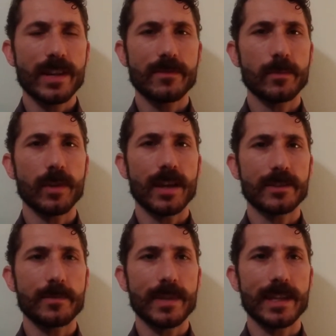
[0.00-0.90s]
but none of it
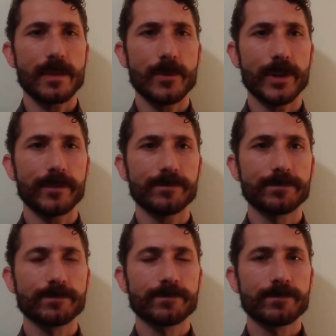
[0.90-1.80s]
belongs to me anymore,
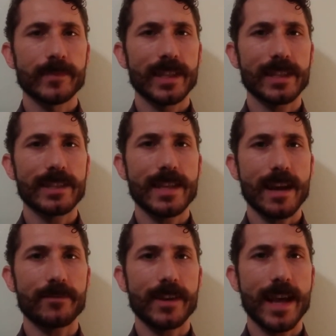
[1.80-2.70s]
at least
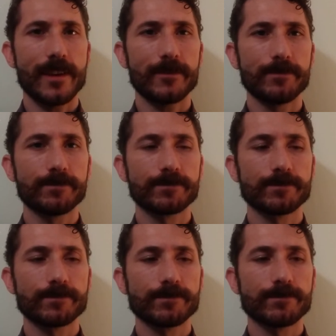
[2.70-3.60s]
not for now.
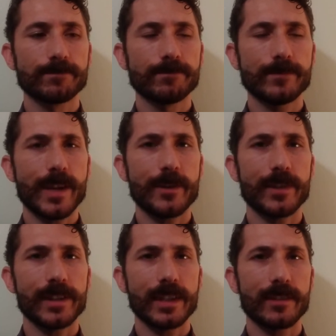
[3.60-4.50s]

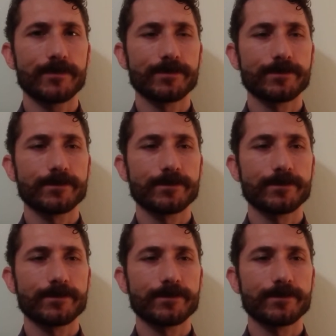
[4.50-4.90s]
Not really.